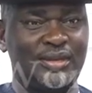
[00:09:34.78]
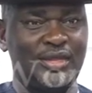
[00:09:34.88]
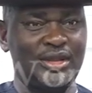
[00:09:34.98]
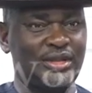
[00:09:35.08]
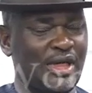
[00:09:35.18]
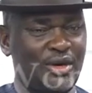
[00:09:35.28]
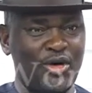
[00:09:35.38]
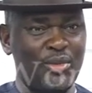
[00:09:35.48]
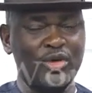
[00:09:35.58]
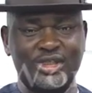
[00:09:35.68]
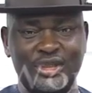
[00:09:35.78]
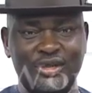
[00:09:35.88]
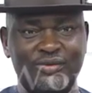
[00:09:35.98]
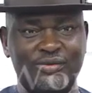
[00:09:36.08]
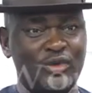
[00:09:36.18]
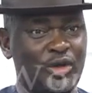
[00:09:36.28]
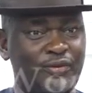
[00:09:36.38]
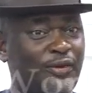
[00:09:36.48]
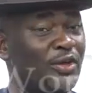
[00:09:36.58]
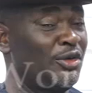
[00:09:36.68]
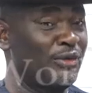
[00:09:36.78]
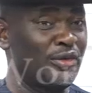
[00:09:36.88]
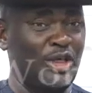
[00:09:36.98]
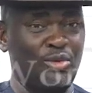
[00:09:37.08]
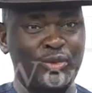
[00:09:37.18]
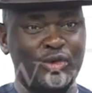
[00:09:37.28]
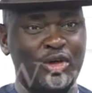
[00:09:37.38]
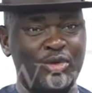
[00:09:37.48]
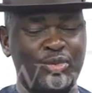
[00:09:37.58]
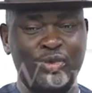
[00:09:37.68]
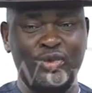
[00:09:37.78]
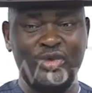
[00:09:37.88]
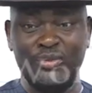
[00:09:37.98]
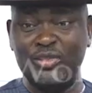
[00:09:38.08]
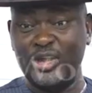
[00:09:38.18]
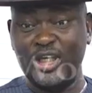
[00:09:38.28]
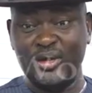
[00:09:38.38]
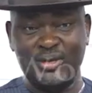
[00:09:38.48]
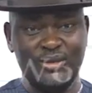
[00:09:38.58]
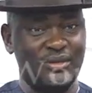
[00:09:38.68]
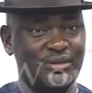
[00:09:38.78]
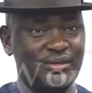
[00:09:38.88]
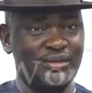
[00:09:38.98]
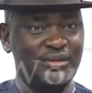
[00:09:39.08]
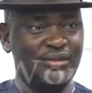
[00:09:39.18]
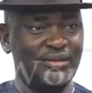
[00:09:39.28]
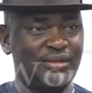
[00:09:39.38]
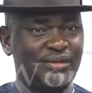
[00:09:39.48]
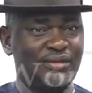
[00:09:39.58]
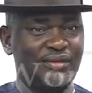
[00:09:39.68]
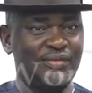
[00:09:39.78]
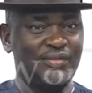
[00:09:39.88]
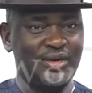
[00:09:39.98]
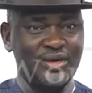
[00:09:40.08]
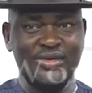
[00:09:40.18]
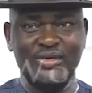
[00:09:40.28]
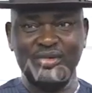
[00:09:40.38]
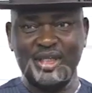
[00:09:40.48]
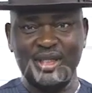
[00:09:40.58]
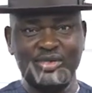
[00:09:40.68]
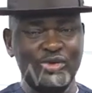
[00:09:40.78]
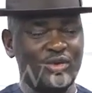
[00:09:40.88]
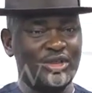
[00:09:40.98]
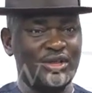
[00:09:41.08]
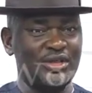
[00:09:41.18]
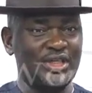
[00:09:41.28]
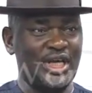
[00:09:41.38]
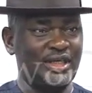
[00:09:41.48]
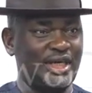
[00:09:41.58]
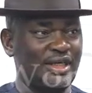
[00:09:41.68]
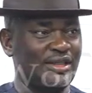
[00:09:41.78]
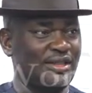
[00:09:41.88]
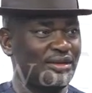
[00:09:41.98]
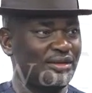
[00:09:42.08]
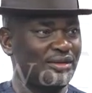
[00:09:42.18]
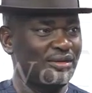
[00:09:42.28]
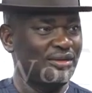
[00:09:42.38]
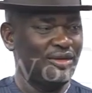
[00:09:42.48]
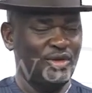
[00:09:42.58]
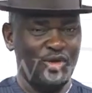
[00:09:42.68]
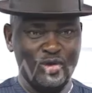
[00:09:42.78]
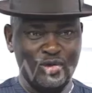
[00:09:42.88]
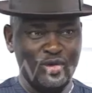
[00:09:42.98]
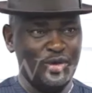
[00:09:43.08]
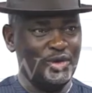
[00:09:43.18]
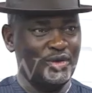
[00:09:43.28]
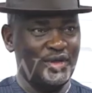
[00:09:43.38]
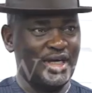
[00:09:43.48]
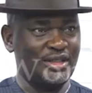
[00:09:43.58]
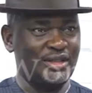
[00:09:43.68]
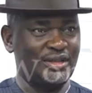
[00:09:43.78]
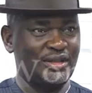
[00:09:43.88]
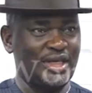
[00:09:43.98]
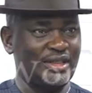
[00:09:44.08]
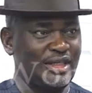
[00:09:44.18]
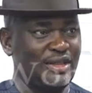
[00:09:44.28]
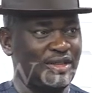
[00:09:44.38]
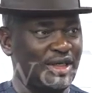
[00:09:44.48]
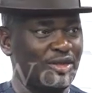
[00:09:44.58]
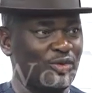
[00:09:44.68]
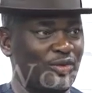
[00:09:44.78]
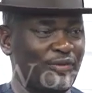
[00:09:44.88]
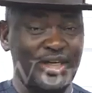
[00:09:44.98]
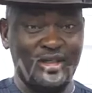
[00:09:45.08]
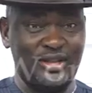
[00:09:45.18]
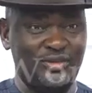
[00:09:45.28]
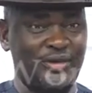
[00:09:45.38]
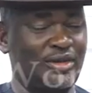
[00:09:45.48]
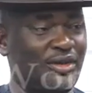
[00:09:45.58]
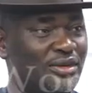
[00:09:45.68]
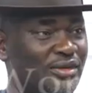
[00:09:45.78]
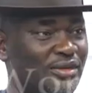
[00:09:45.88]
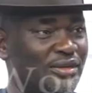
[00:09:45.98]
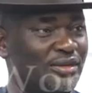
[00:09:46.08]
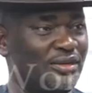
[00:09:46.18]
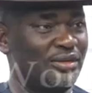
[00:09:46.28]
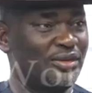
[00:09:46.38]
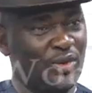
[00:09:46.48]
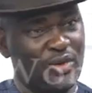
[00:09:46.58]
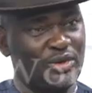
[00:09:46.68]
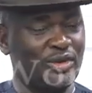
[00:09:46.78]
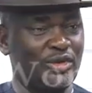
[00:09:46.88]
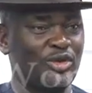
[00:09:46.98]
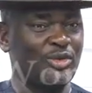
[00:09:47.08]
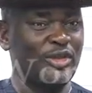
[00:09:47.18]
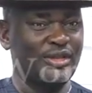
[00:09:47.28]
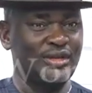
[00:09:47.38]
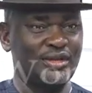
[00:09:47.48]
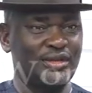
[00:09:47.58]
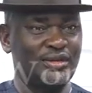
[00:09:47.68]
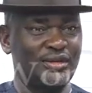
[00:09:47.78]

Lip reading: It's a common thing, not for even the Igbomotoro people, even me and you. Once there are situations like that, you know that as Nigerians we find it difficult to go to such places.